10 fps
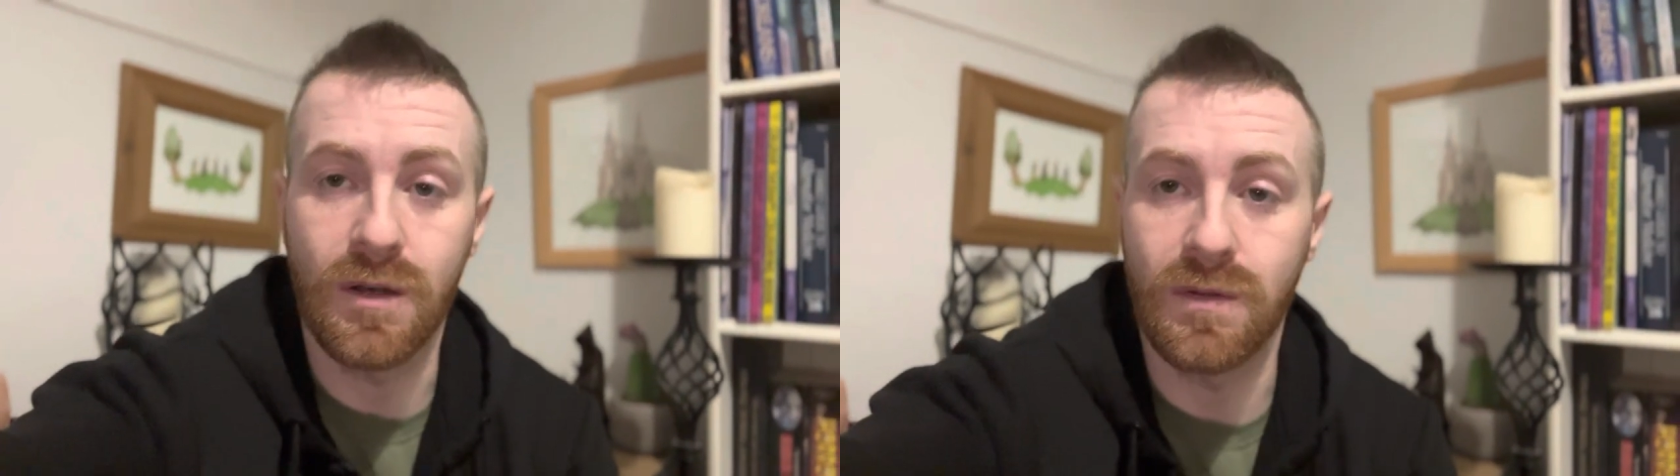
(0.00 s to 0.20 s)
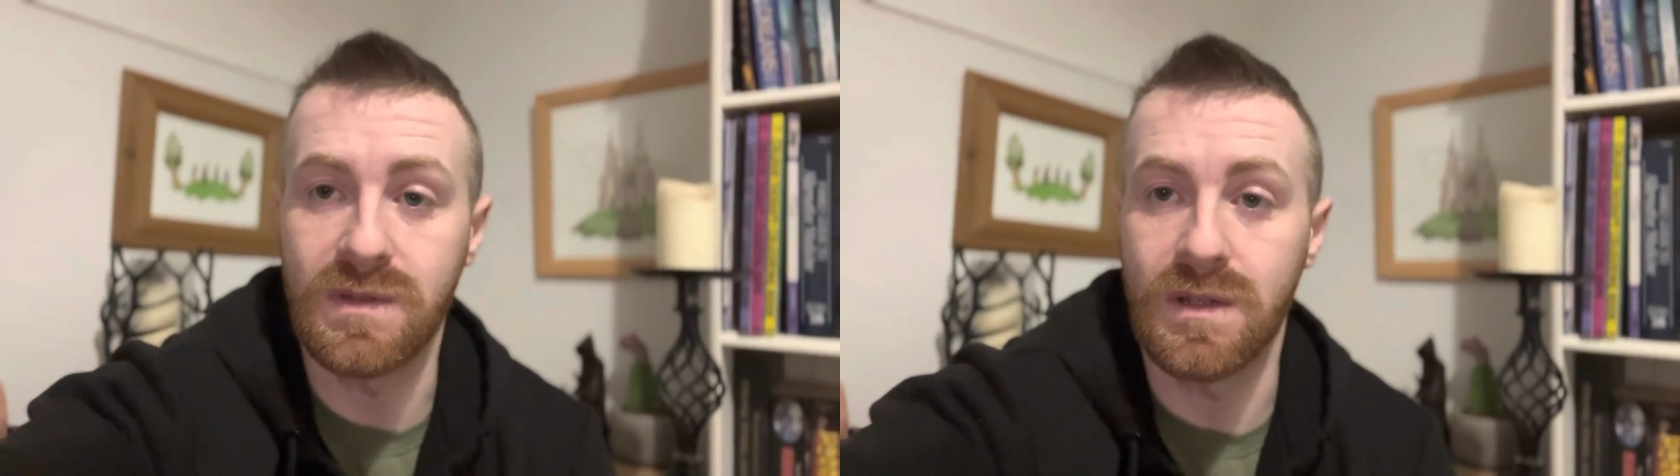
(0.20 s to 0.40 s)

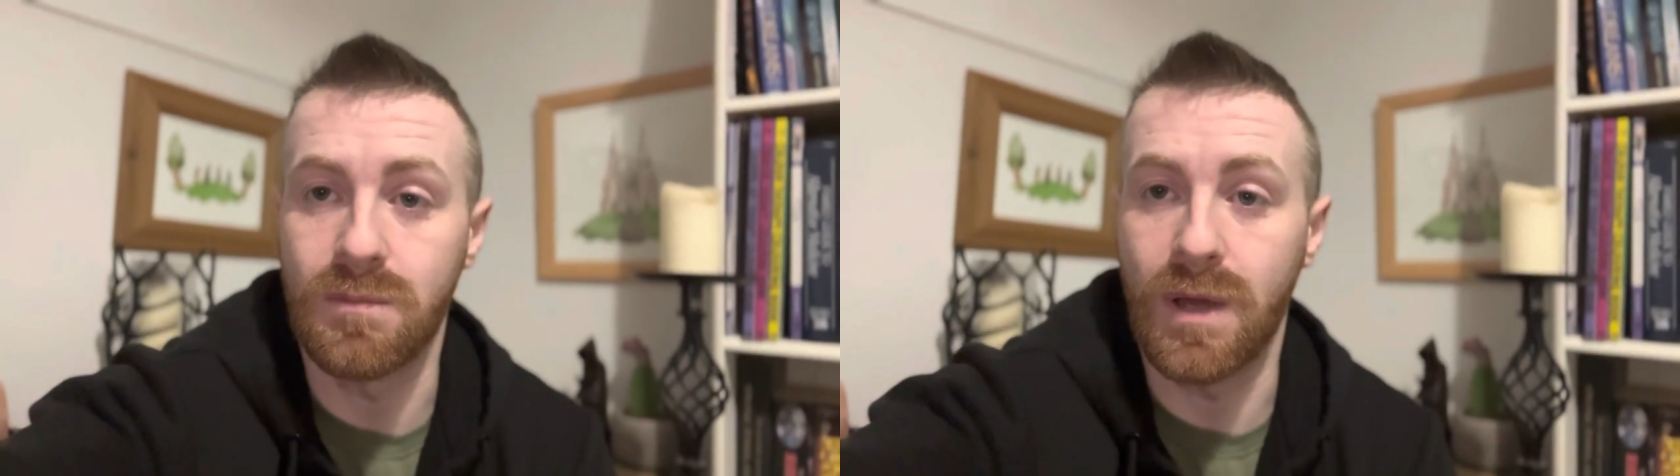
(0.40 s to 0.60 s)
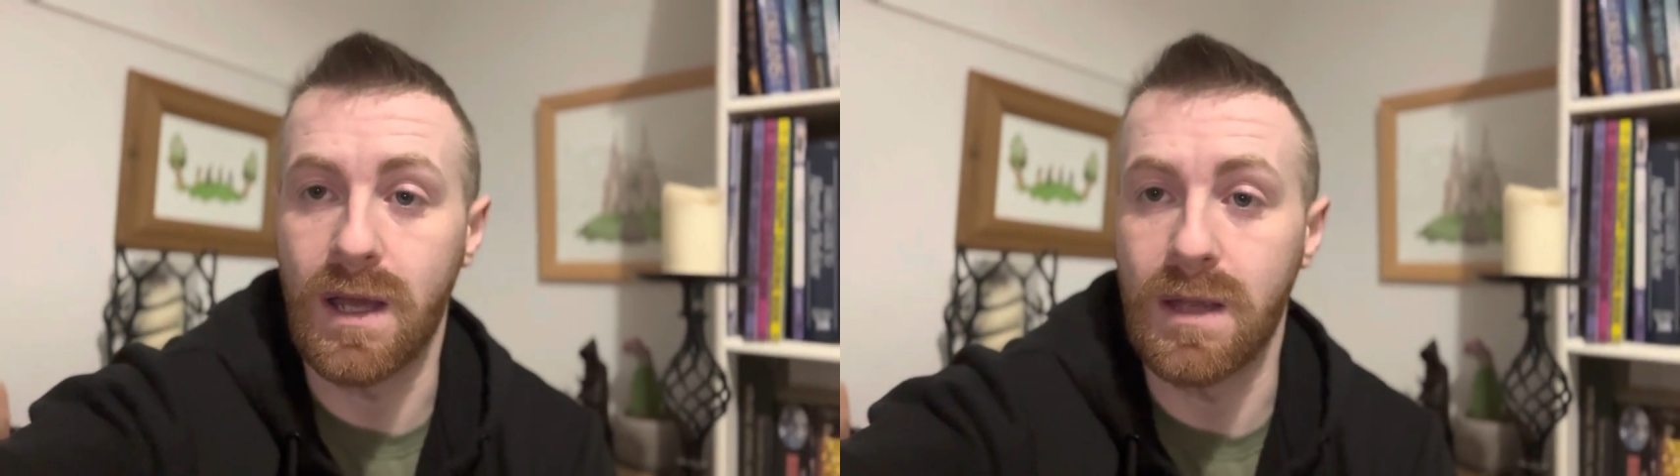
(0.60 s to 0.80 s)

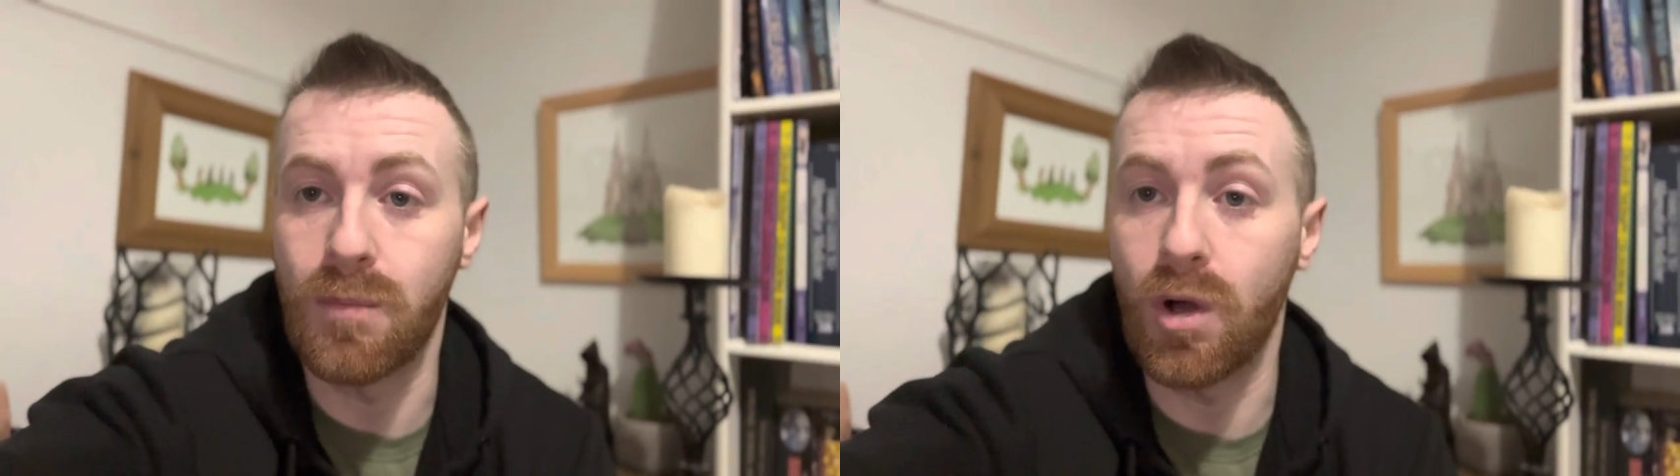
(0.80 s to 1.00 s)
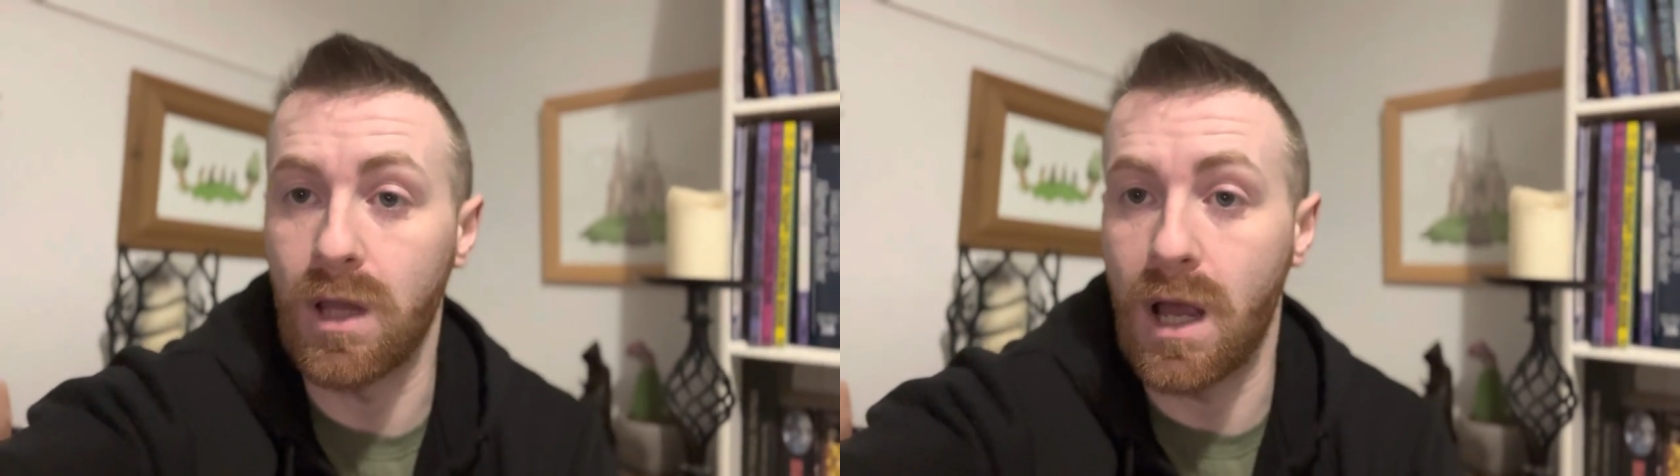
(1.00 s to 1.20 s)
hosted by
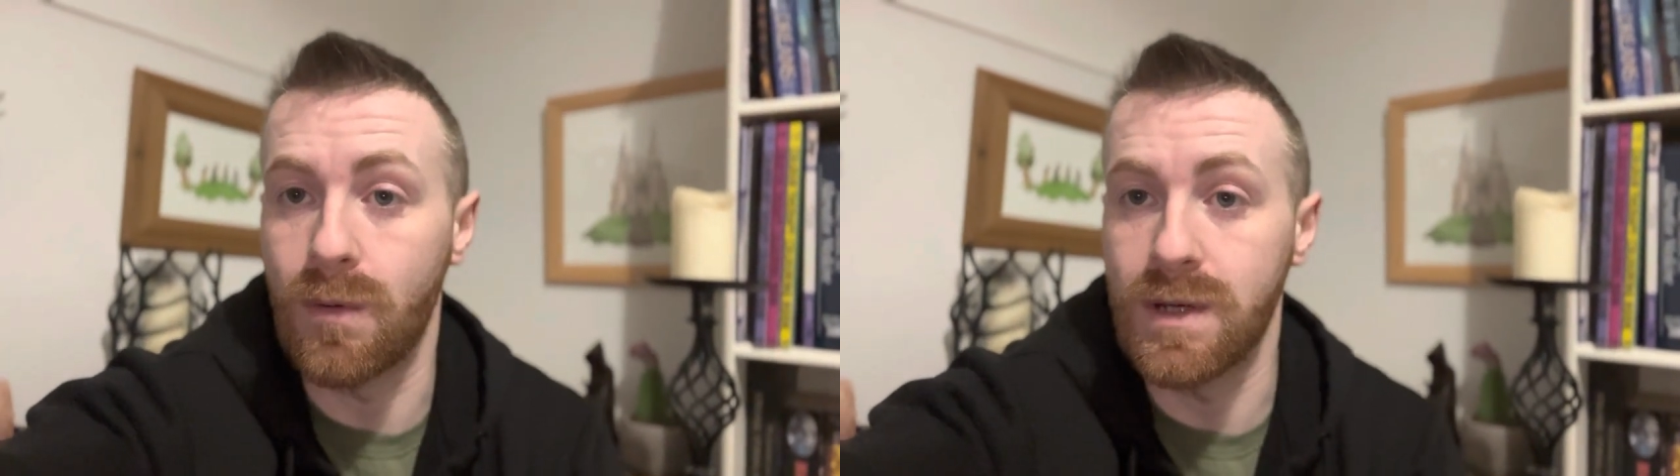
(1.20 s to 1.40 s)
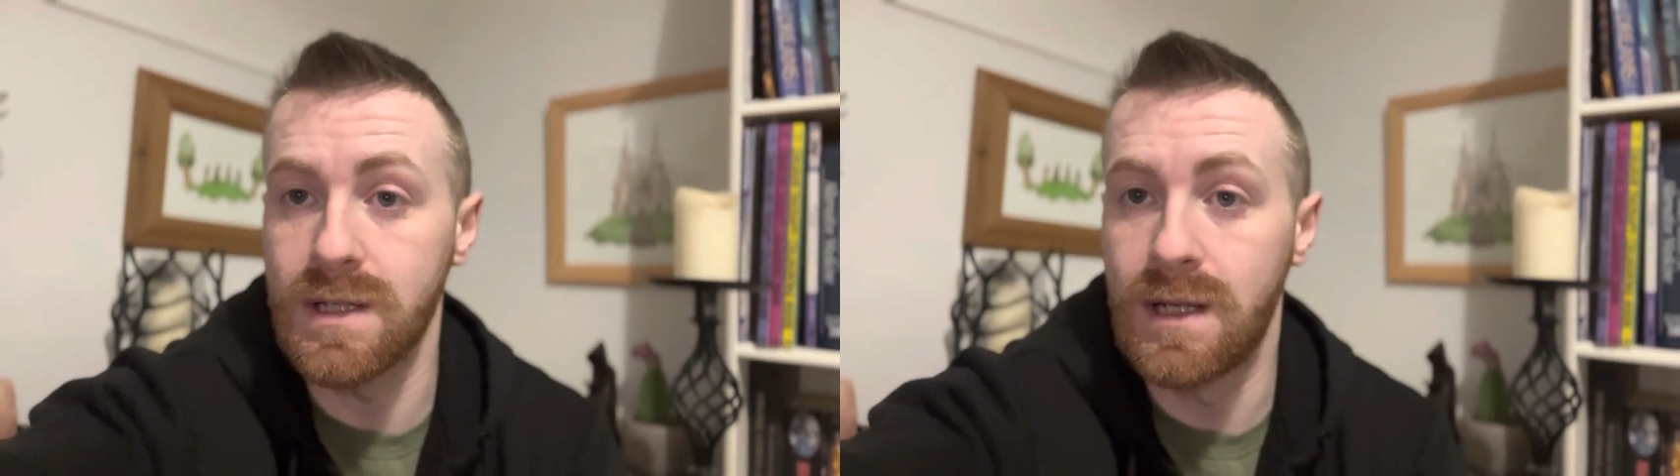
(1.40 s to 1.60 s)
Paul
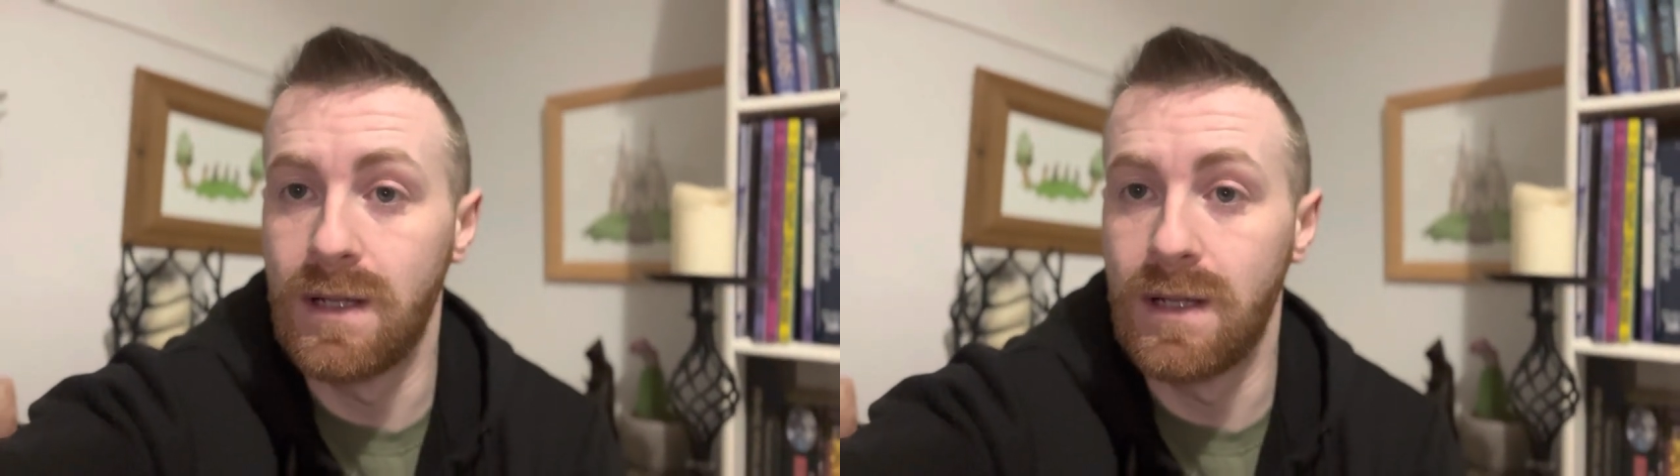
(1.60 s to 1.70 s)
Howard,